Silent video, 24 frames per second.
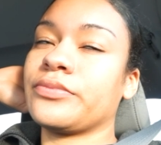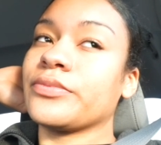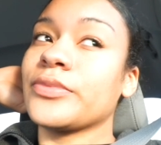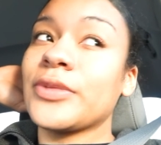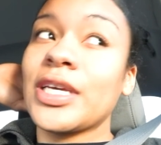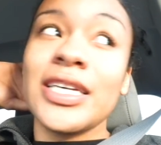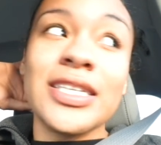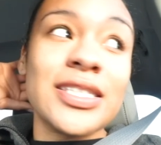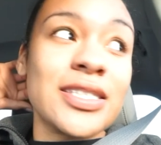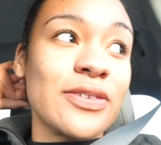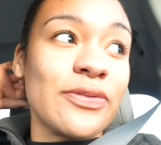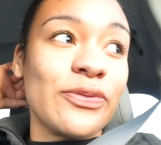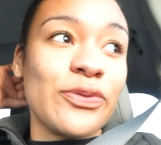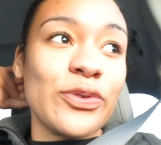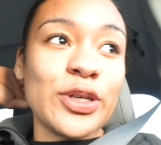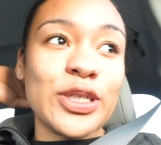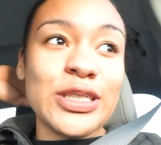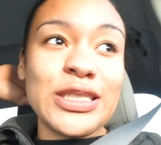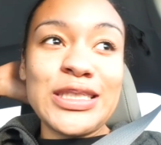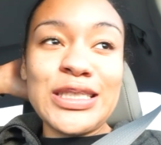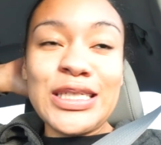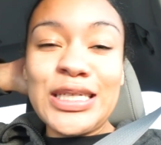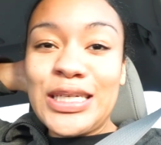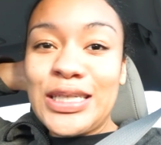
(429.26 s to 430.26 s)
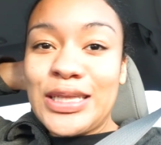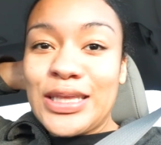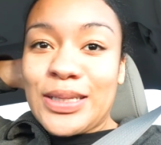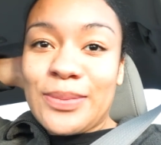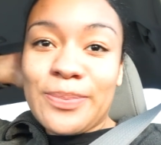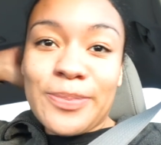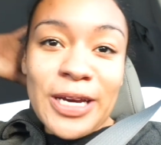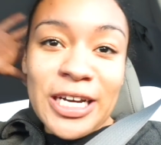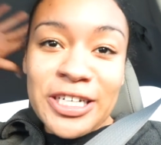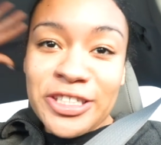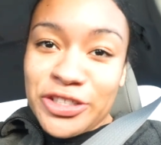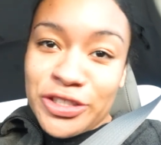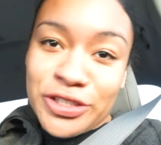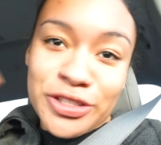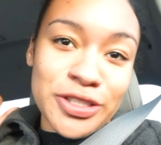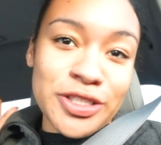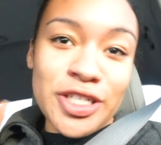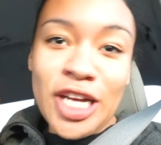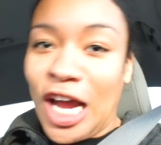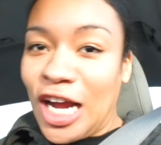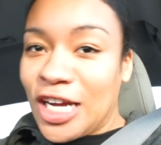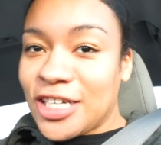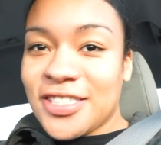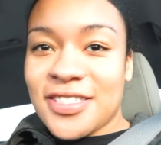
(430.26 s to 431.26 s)
It's the 14th and Patrick
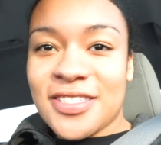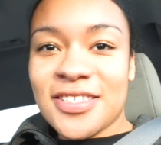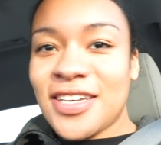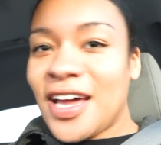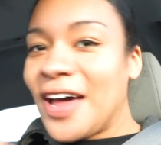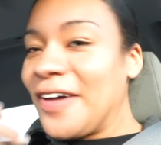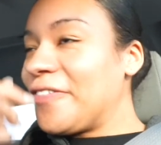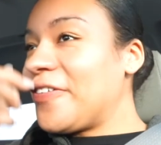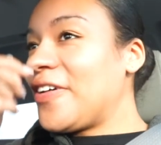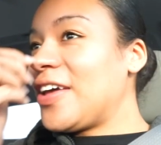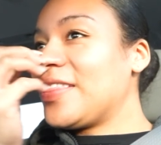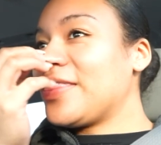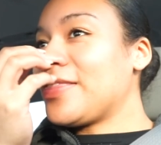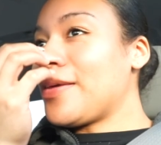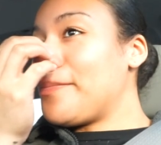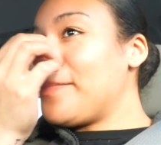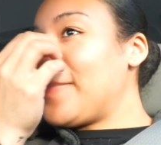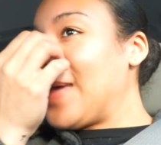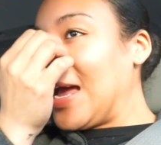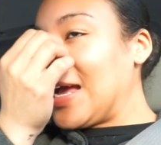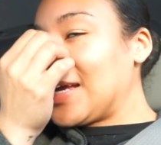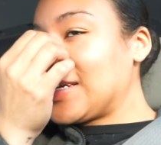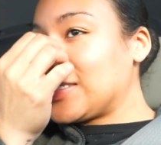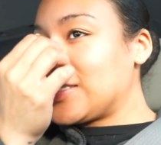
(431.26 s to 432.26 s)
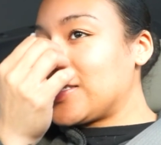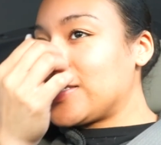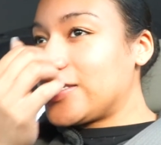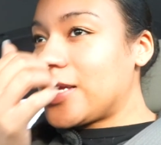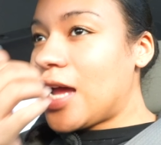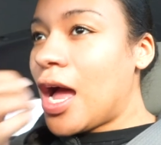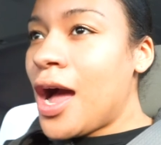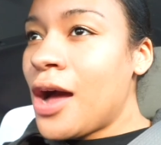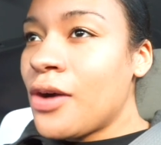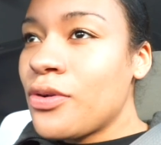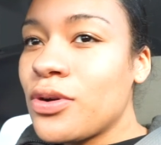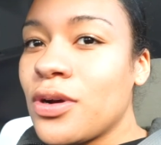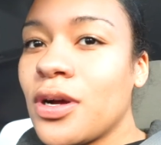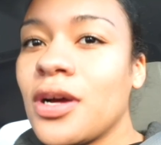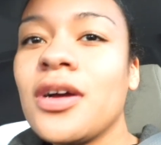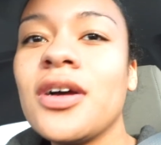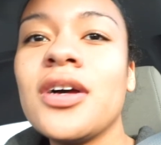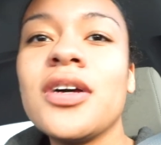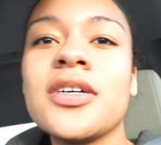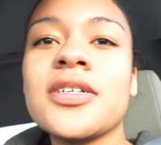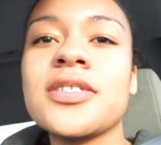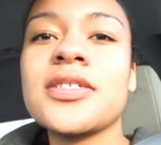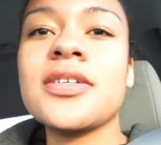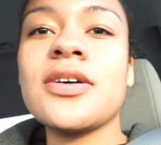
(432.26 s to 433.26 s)
Starr's stuff hit the max though.
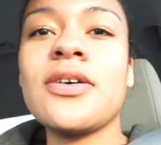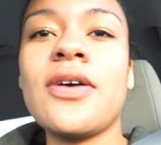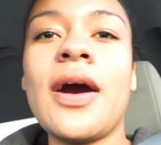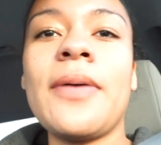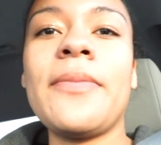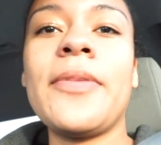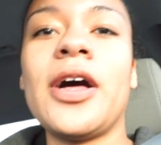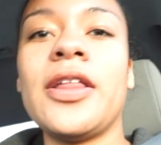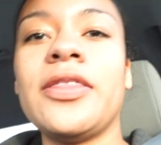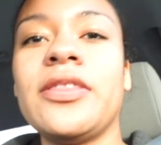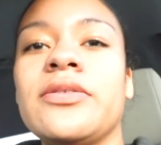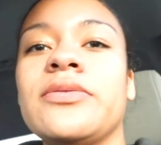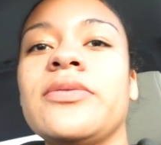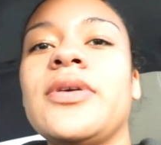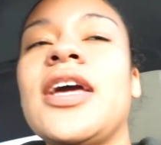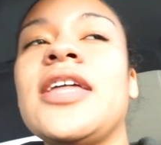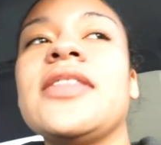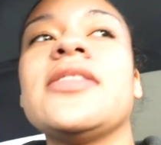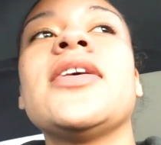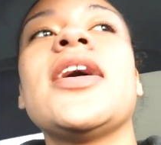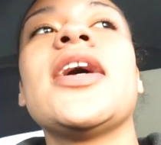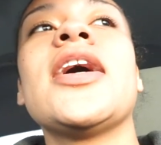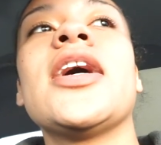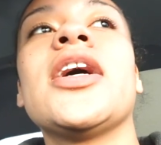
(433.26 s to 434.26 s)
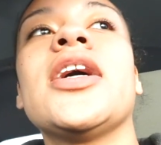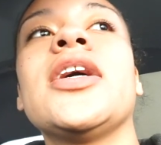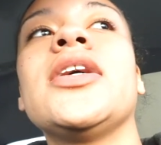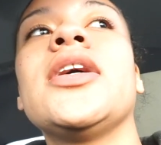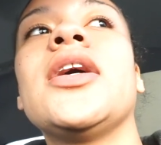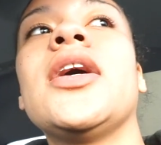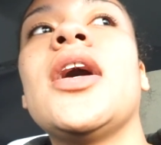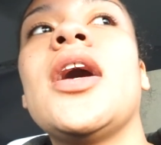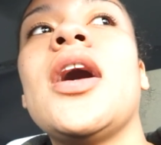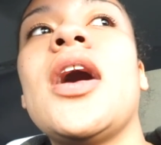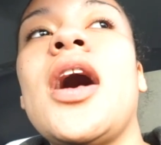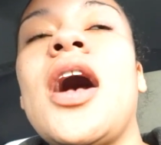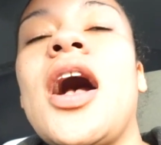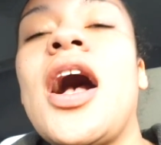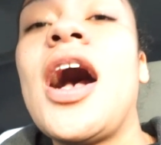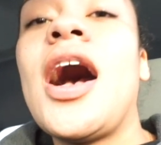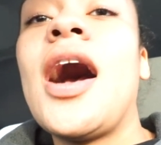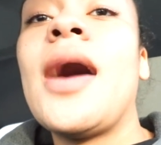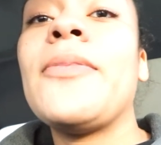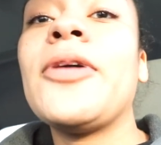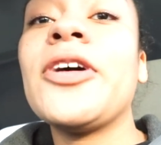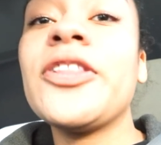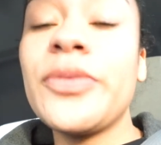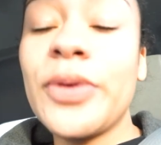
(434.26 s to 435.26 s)
So I'm on the way there.
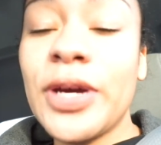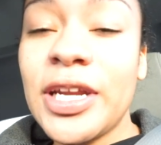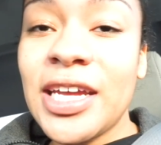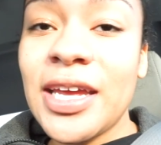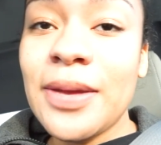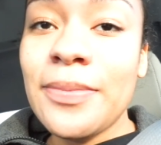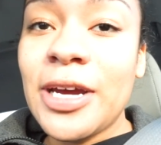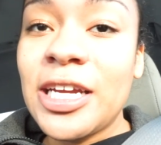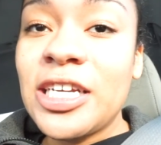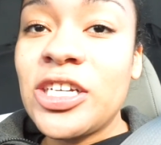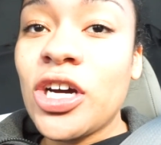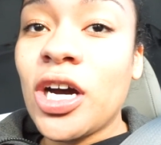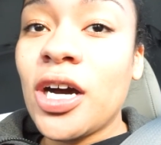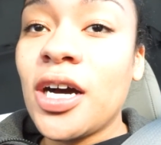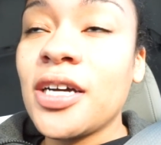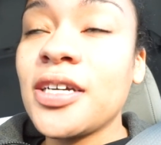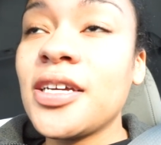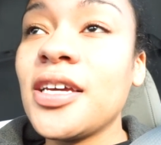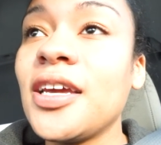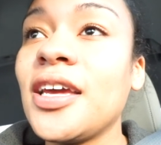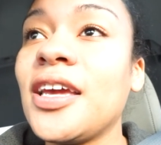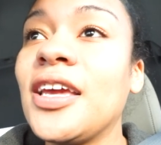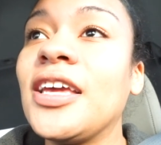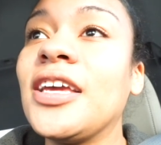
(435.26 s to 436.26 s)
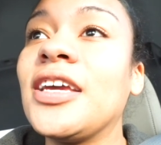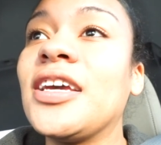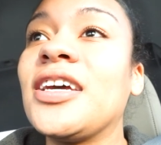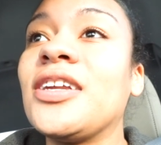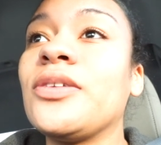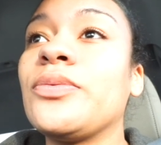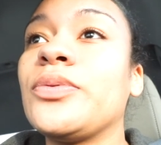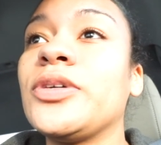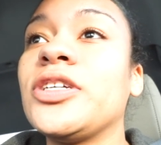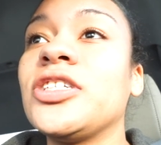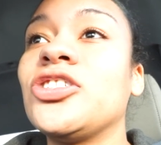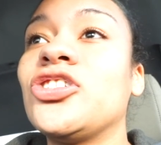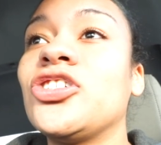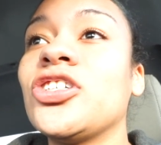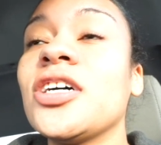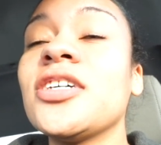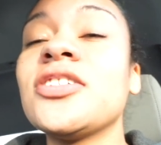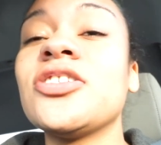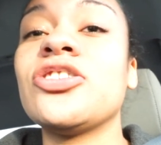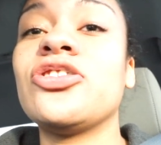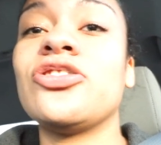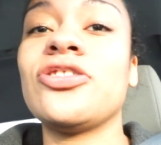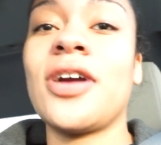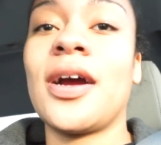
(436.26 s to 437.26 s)
I'm on the way to get my dog and we
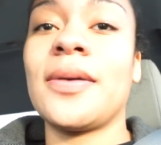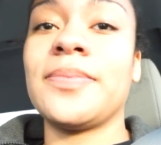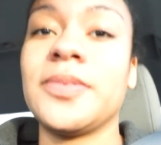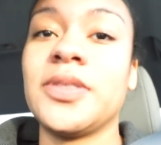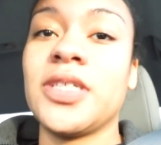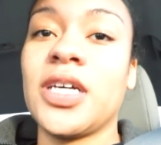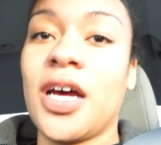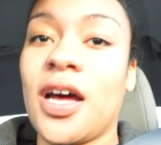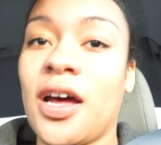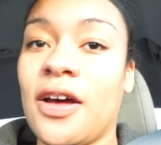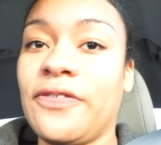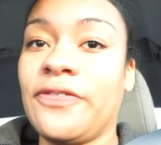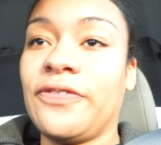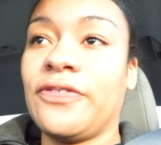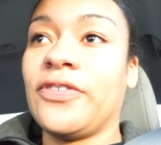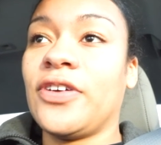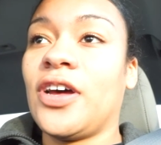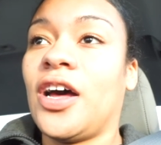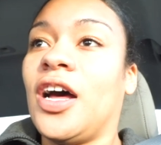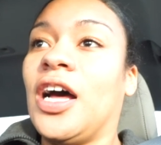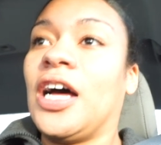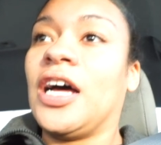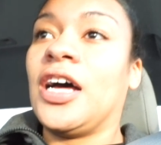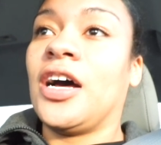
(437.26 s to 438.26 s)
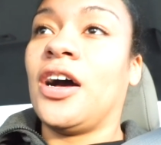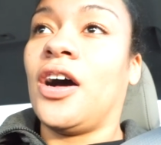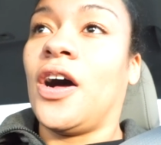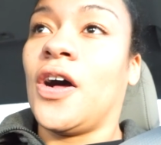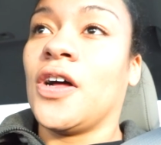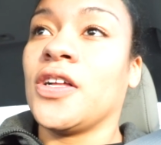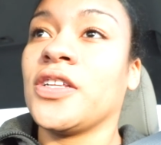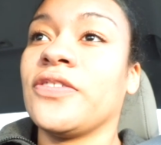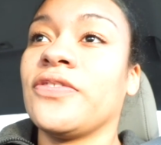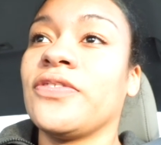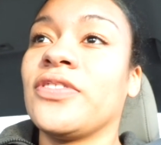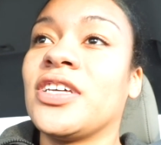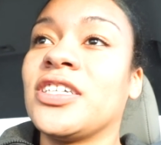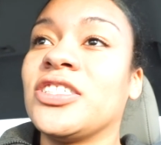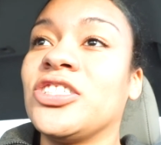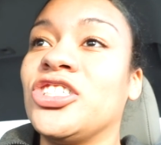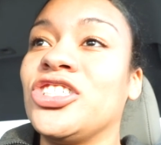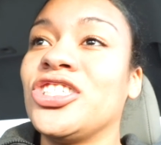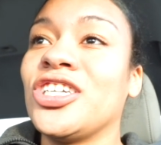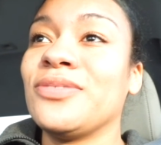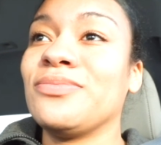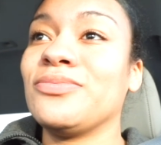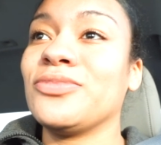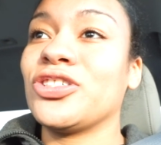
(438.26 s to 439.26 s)
just dropped off, all of the
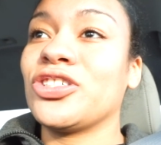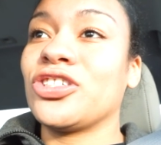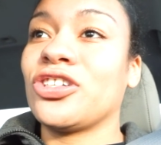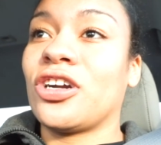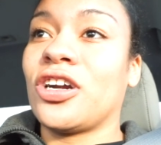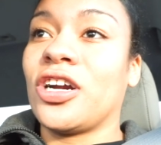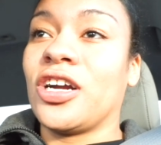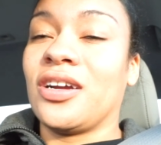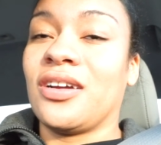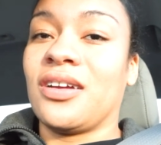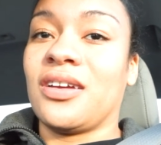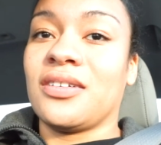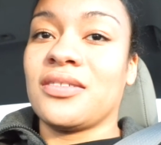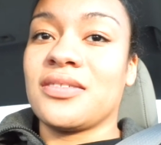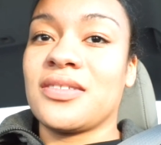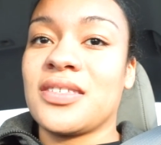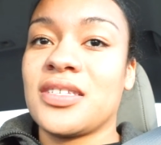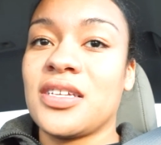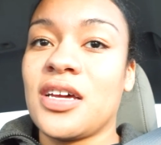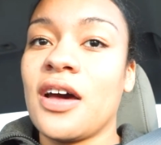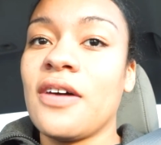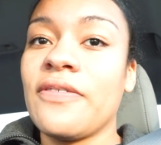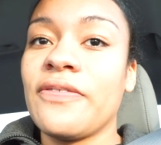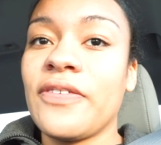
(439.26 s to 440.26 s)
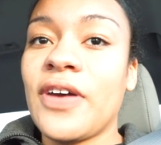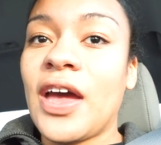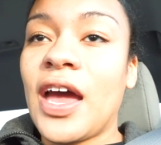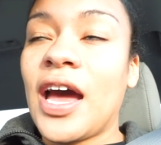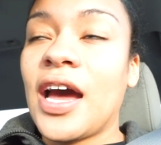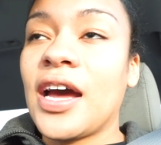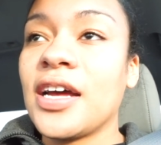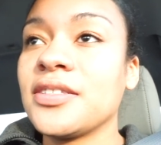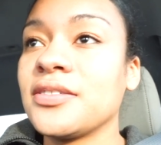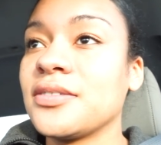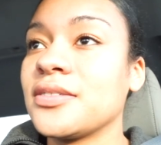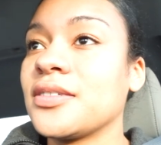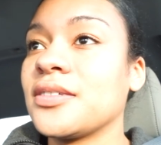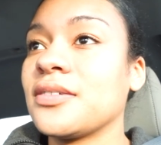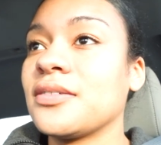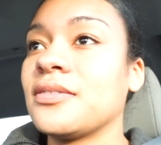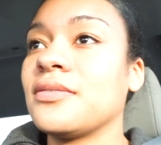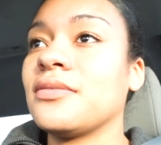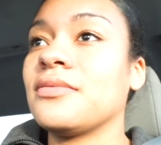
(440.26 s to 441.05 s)
Gymshark stuff at